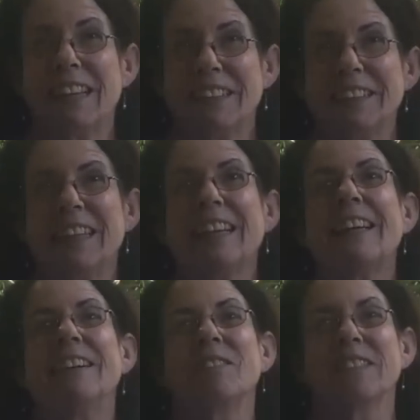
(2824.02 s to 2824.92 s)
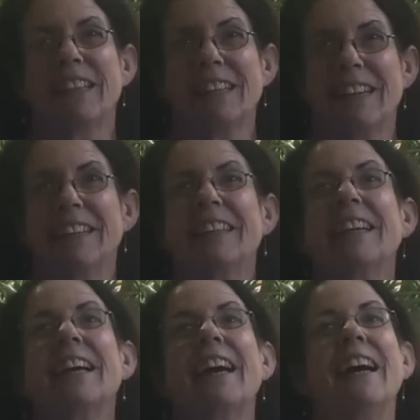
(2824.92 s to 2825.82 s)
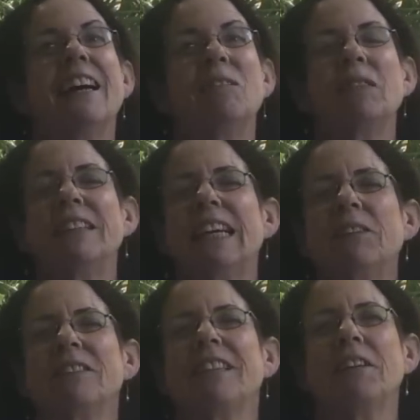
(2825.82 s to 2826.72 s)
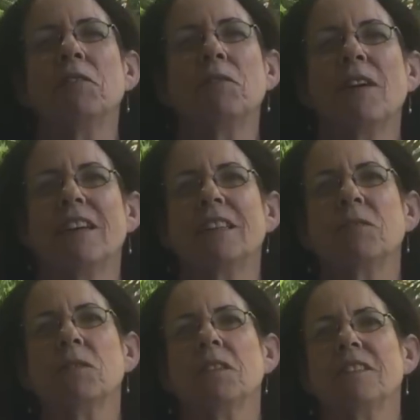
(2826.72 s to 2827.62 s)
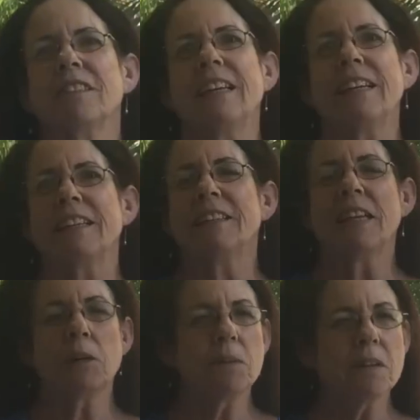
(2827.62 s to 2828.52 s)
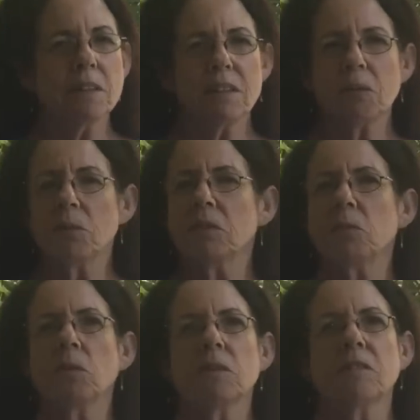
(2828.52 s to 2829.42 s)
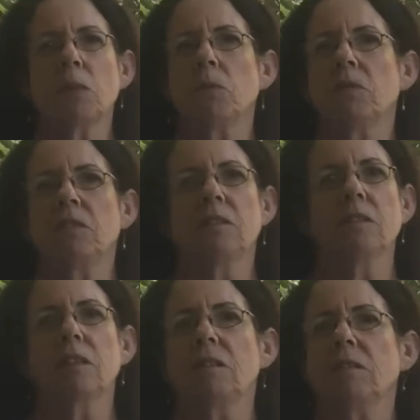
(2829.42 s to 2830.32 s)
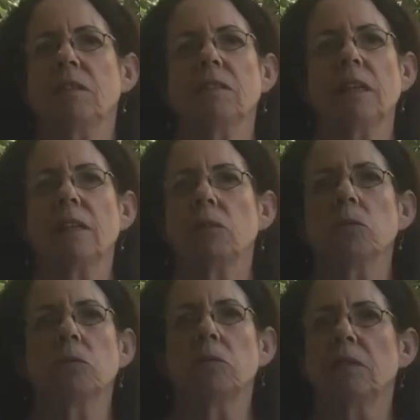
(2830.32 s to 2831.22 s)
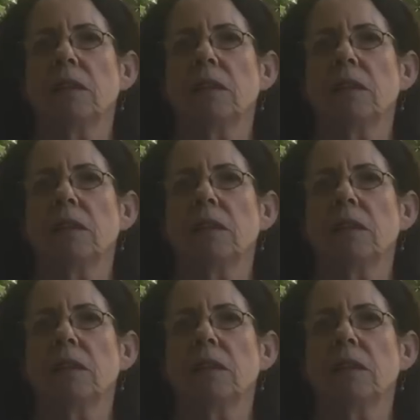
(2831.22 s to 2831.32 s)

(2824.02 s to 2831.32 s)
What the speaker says: So, yeah. And they were terrified at first. They had no idea what it was. They weren't into these things at all.